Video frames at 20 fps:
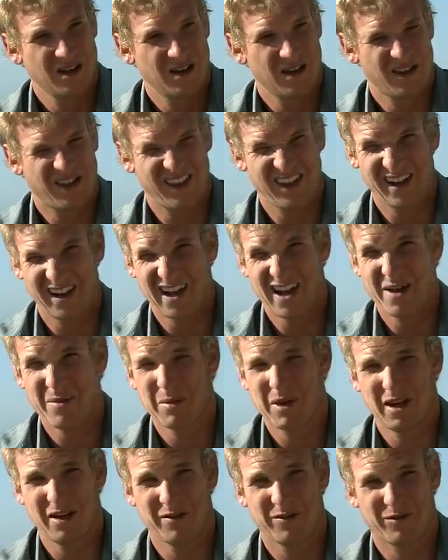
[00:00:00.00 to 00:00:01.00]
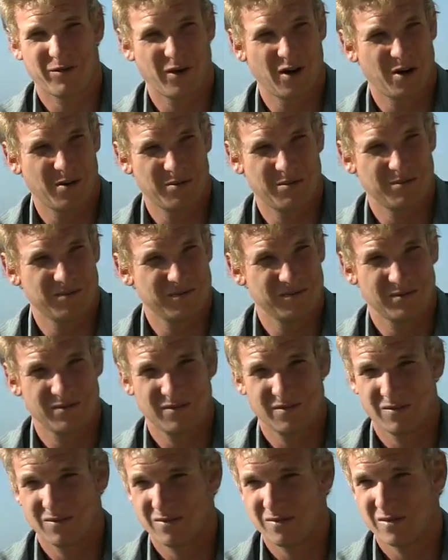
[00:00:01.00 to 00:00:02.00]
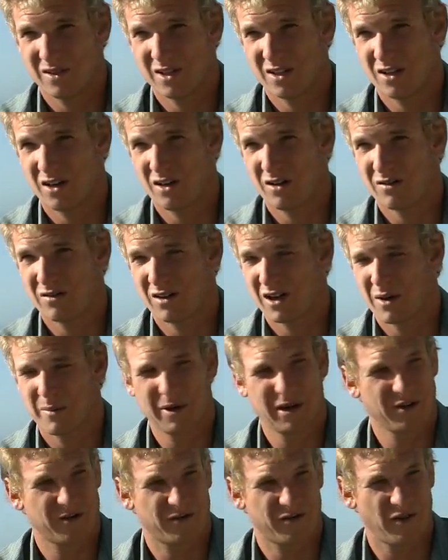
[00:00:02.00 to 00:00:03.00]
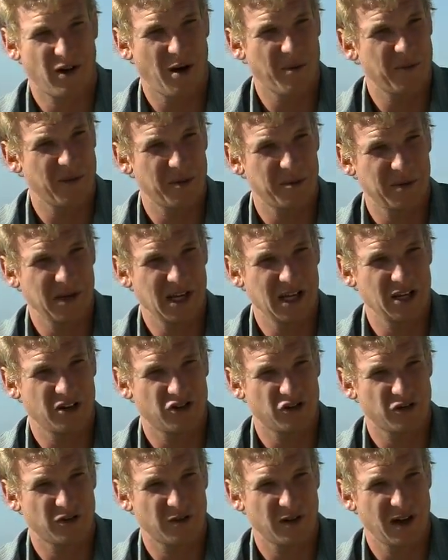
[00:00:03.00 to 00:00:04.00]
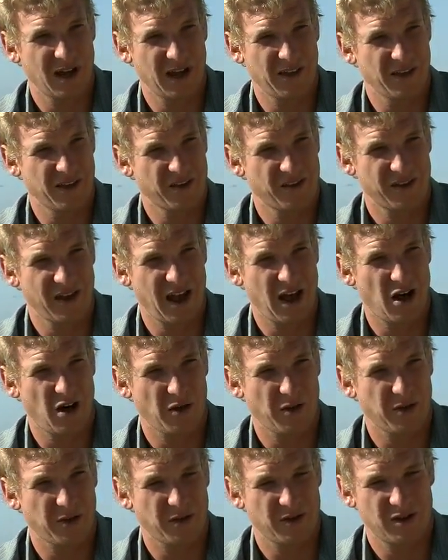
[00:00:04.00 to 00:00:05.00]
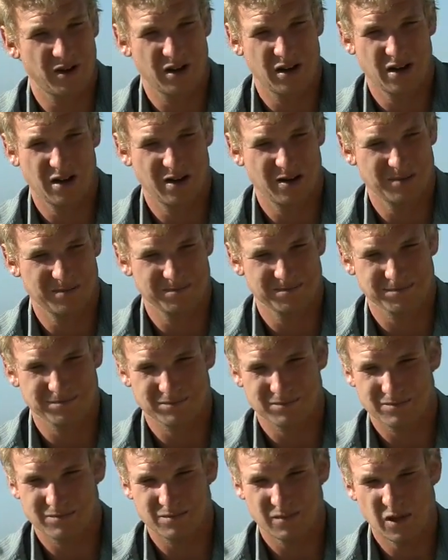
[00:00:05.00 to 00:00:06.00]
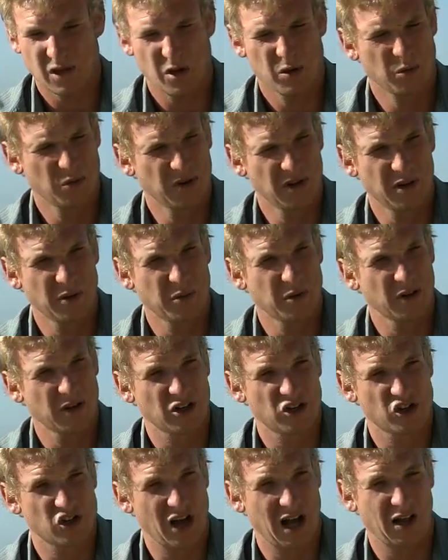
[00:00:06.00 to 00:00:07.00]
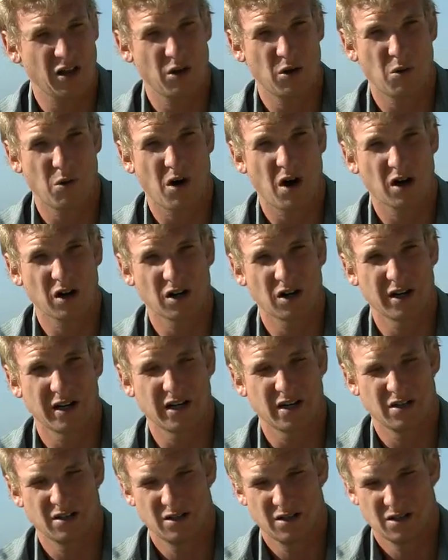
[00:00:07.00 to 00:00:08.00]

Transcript: the thing hit me from, you know, coming from the beach and the south, really, really shallow water. It